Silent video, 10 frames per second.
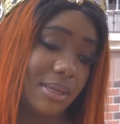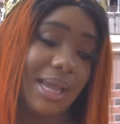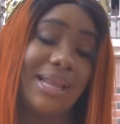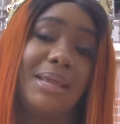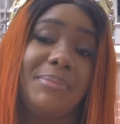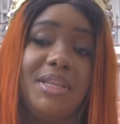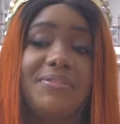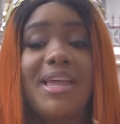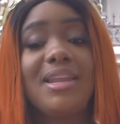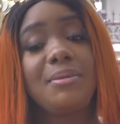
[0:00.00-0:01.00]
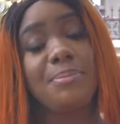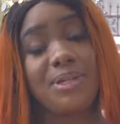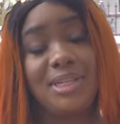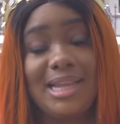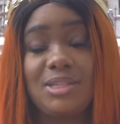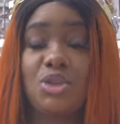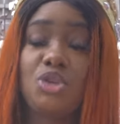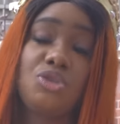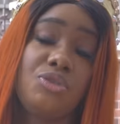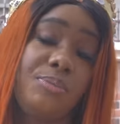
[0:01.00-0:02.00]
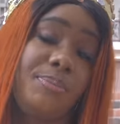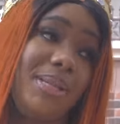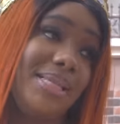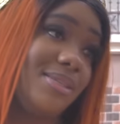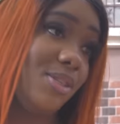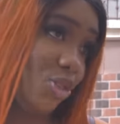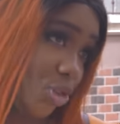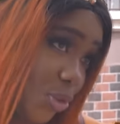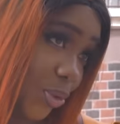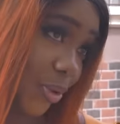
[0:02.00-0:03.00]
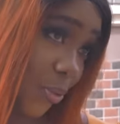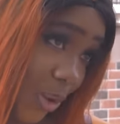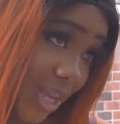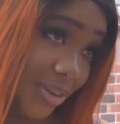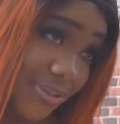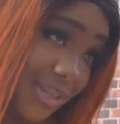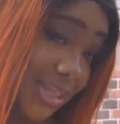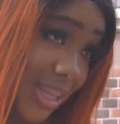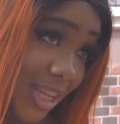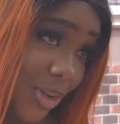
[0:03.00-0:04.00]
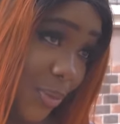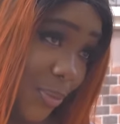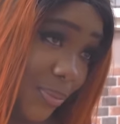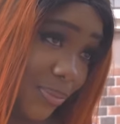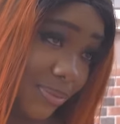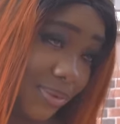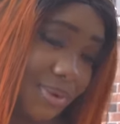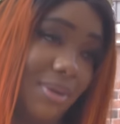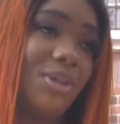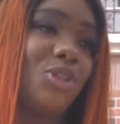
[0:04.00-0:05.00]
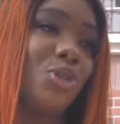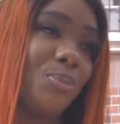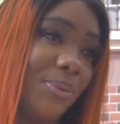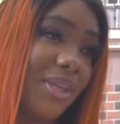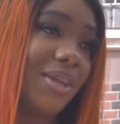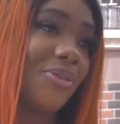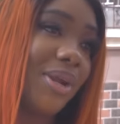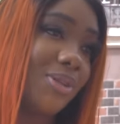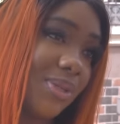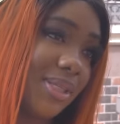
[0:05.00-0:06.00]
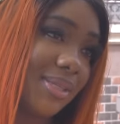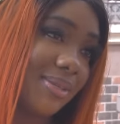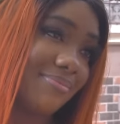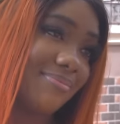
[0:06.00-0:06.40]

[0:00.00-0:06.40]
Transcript: And I believe anybody that's going to replace you, the queen of this kingdom, should be a graduate.